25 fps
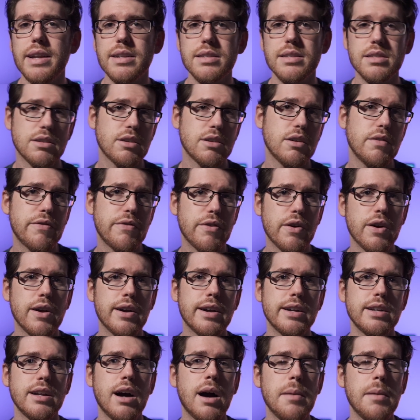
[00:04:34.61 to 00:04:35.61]
It's good for
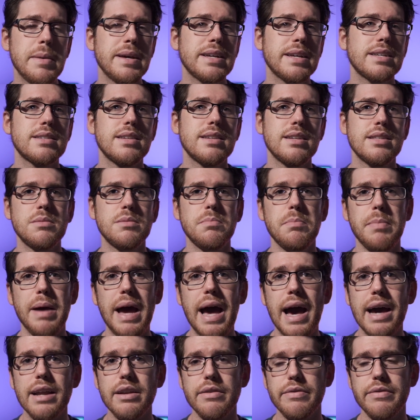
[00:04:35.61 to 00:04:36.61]
ergonomics. It's
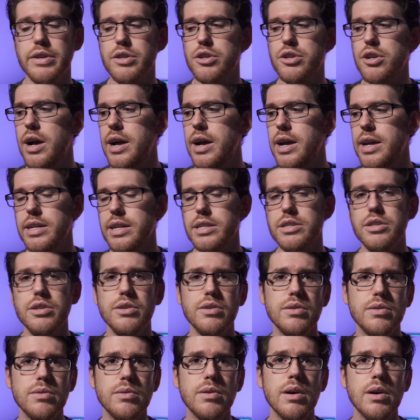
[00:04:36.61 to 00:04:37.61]
bad if you're trying
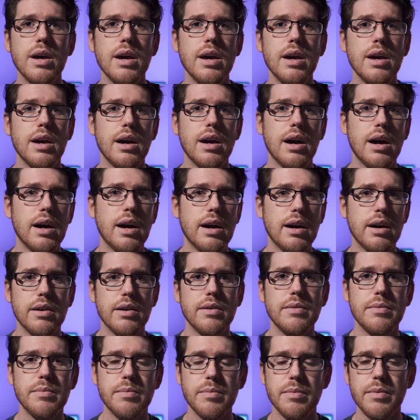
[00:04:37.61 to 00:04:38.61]
to
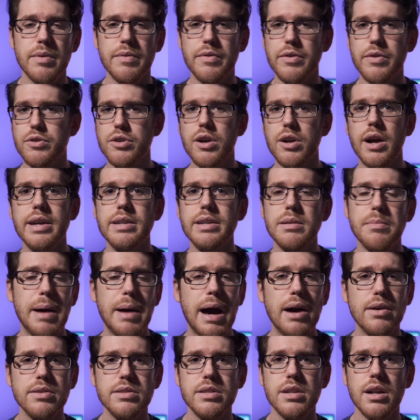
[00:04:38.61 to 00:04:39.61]

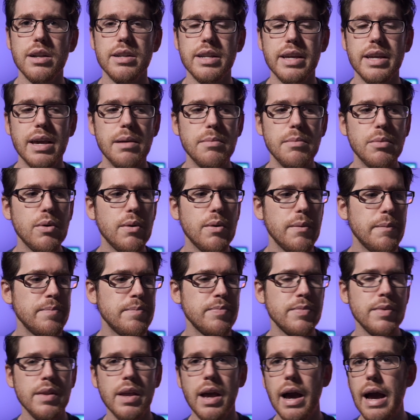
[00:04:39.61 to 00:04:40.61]
balance it on a gimbal.
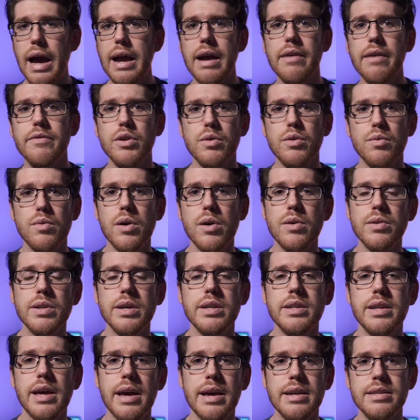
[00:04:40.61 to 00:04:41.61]
I have the
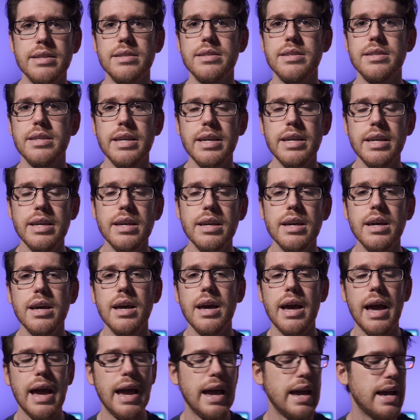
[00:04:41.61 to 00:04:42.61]
Ronin SC,
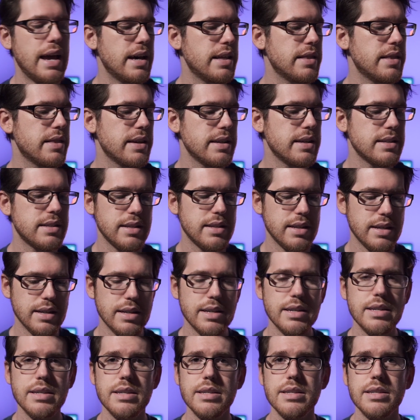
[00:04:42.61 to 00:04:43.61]
and this
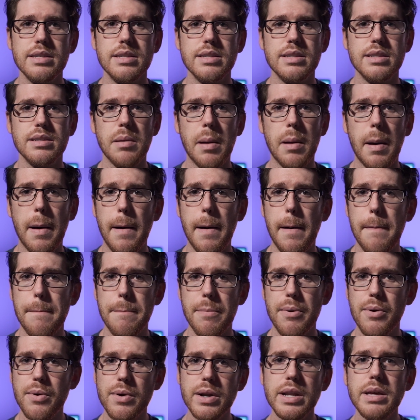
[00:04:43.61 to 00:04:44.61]
is
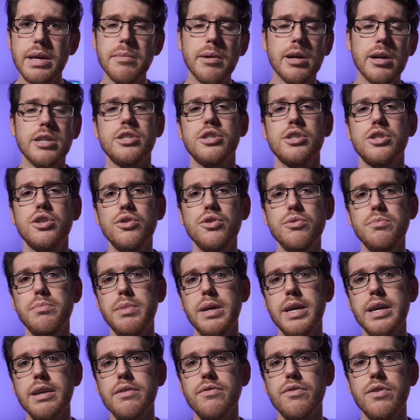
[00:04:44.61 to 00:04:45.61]
pretty much too
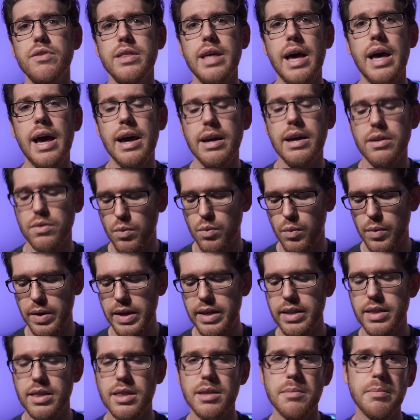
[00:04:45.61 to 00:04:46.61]
big for that
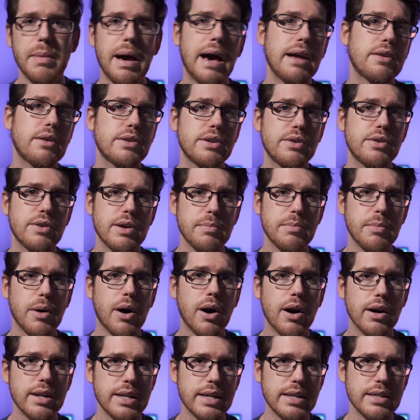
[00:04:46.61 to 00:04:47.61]
with the battery grip
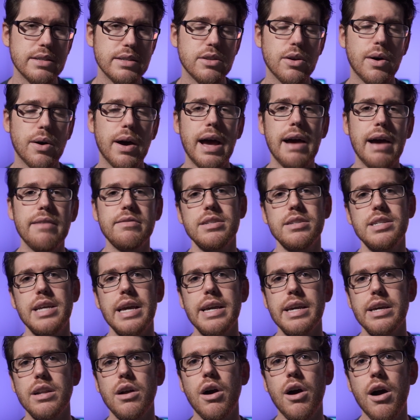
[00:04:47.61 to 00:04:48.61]
on it. So I have to take
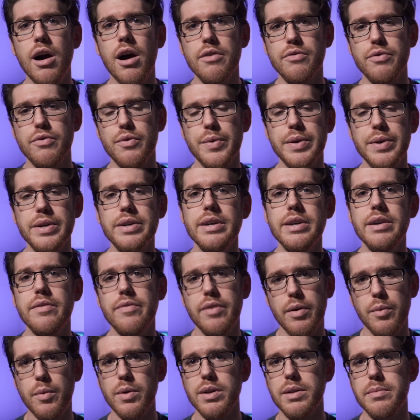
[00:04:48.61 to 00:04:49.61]
it off really if I
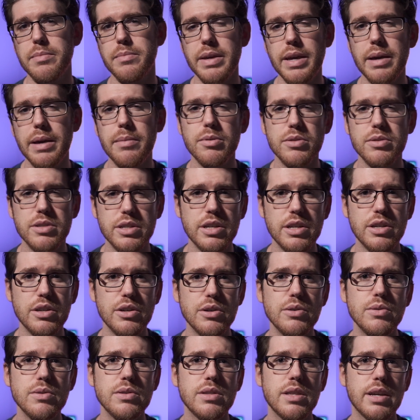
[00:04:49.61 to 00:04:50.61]
want to be able to
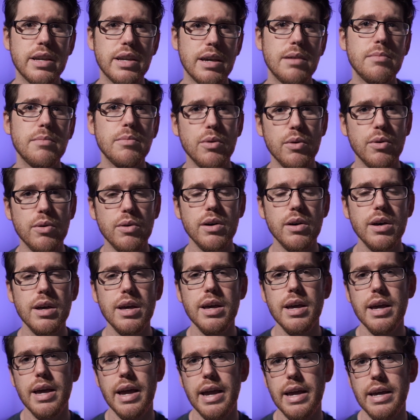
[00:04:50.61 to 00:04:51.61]
use the gimbal
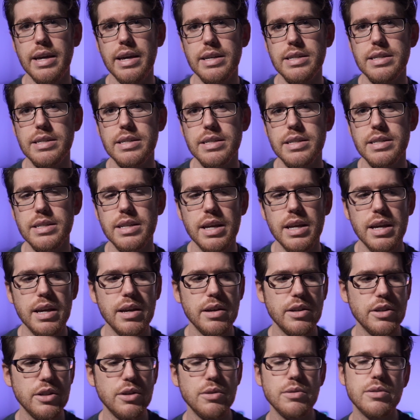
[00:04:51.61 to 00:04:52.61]
and
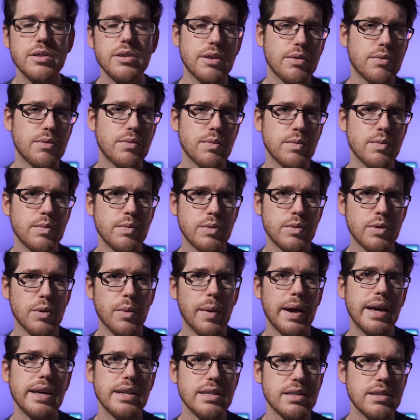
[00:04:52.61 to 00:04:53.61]
use it the
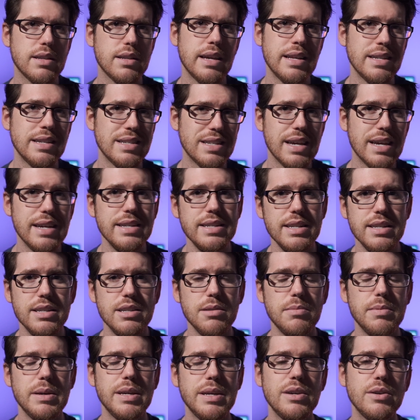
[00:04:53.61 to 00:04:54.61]
way it's intended to
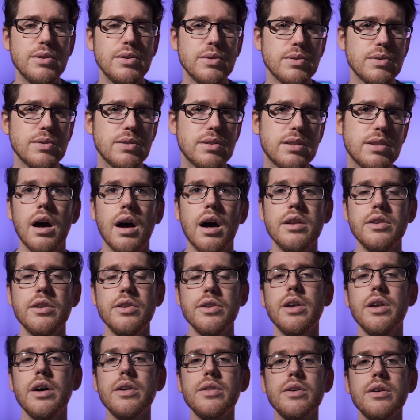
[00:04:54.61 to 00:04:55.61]
be used.
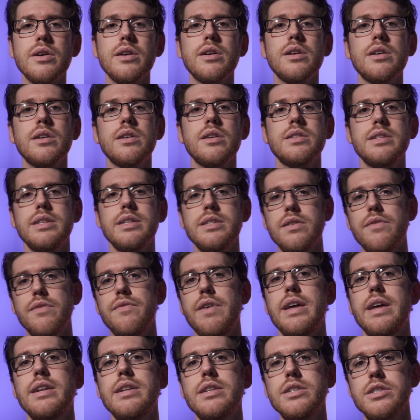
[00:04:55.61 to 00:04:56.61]
Another
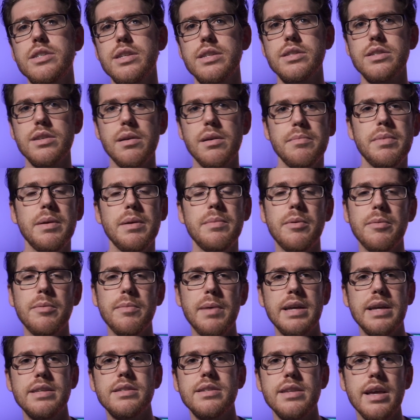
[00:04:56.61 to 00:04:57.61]
disadvantage that some people
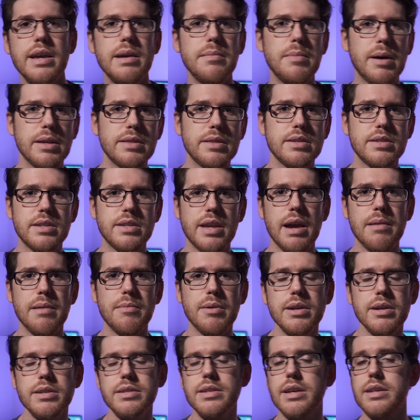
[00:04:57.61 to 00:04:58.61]
might say about this
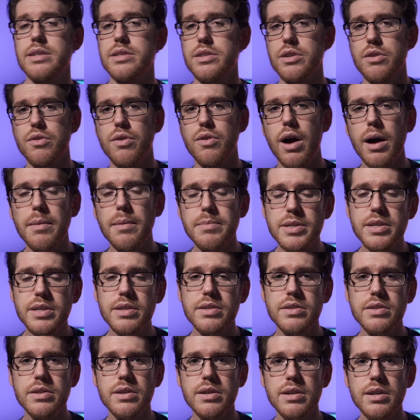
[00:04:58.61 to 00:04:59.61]
camera is that it's a crop
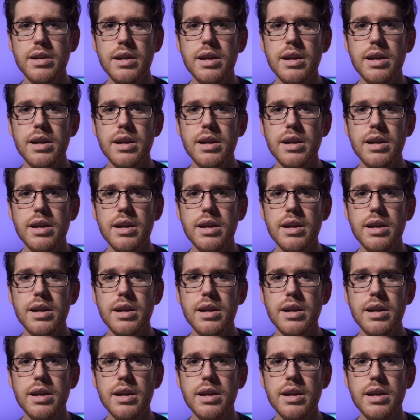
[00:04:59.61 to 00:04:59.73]
sensor.